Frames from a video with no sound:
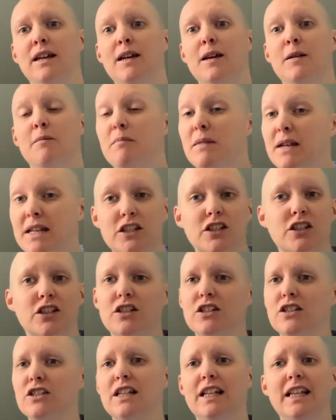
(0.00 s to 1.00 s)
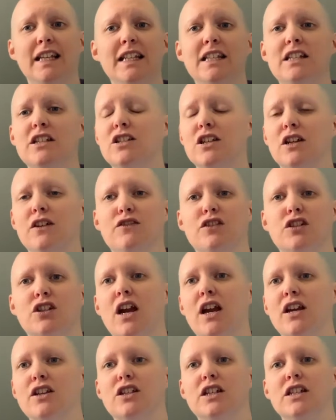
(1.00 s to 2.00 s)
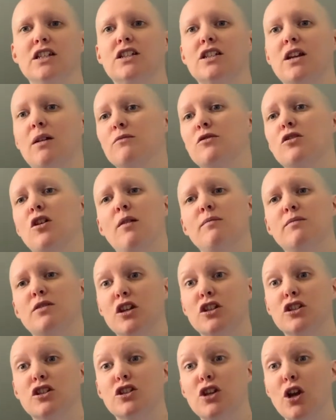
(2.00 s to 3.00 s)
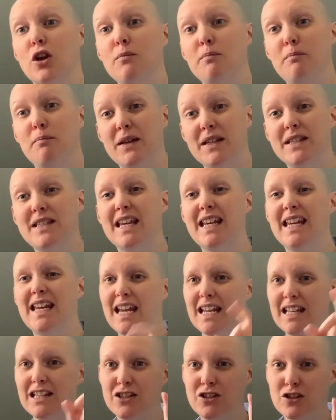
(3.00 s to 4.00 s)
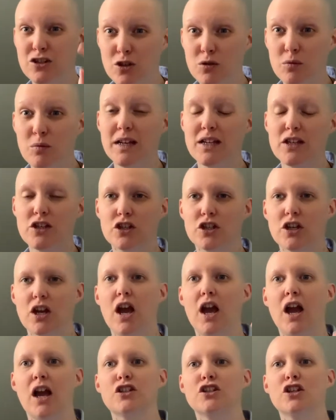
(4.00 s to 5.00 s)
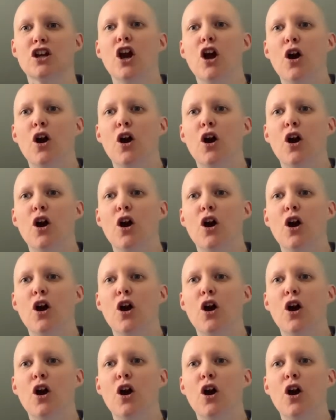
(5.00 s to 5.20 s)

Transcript: Ministers, leaders of churches sometimes are so busy in doing church,